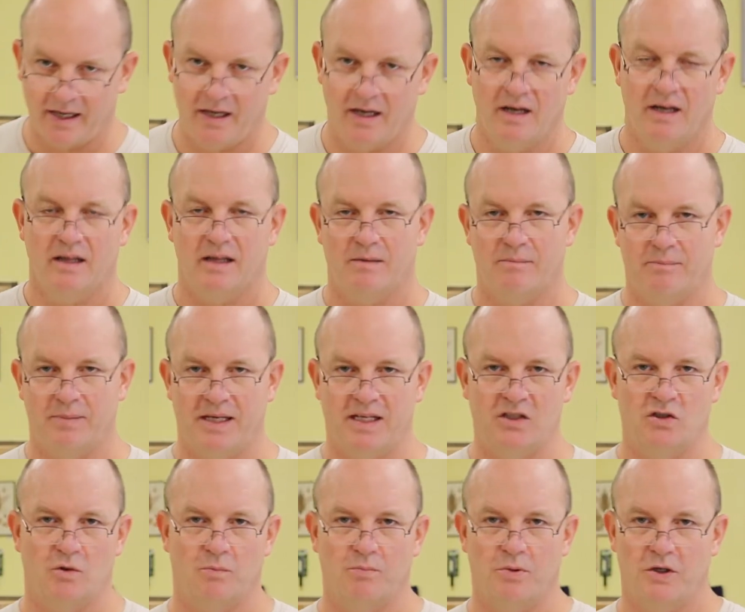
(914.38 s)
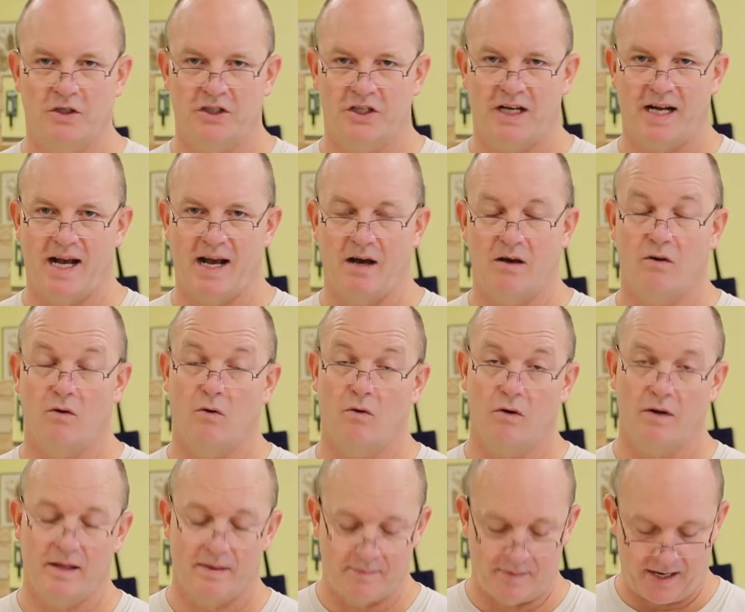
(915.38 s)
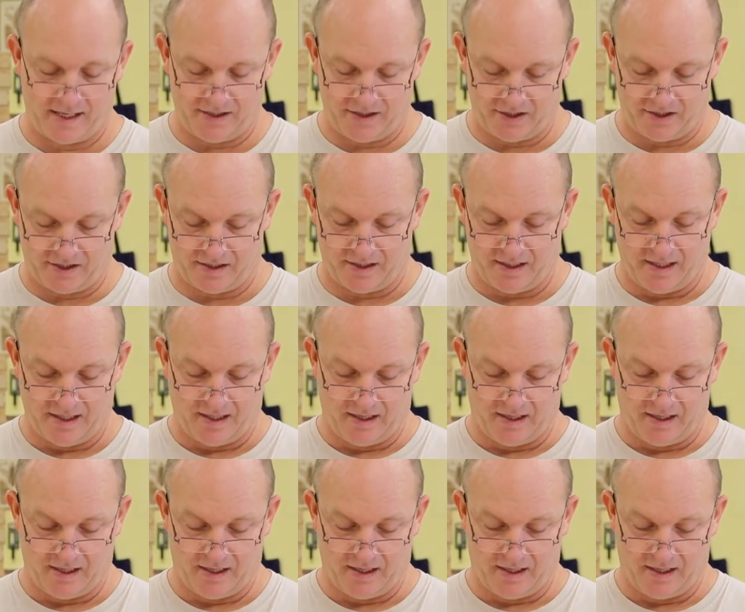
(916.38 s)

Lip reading: the bees will push it out, or they might just